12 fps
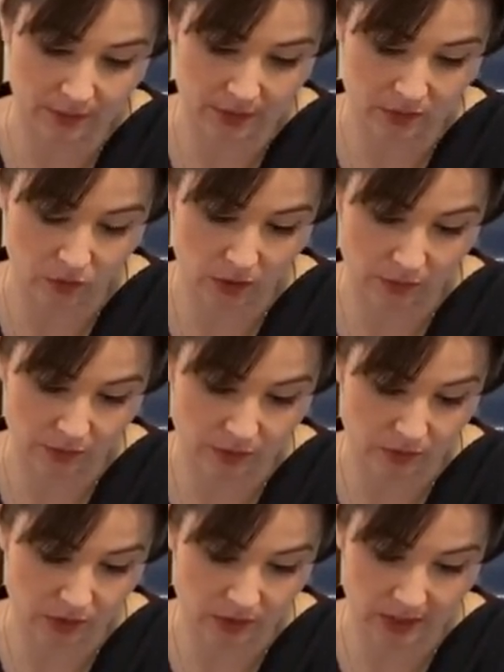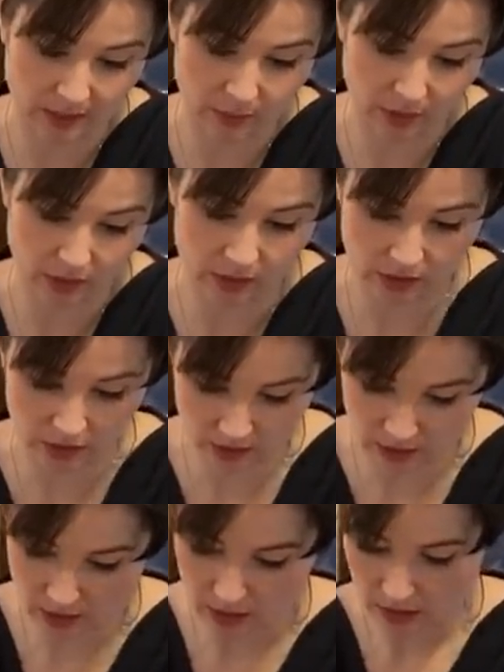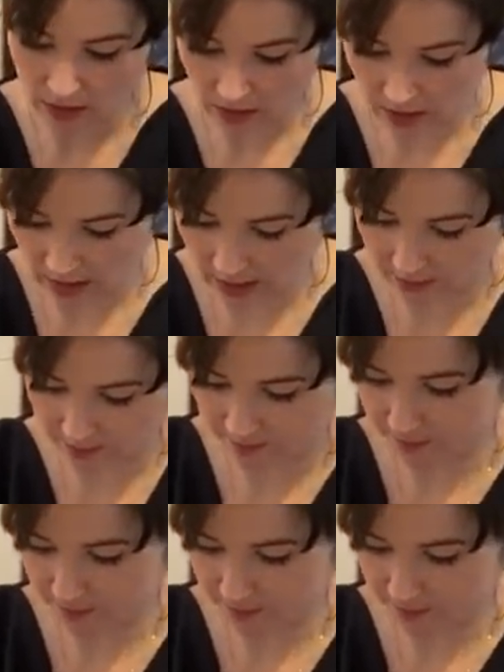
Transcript: That's why we would stabilise it. Um,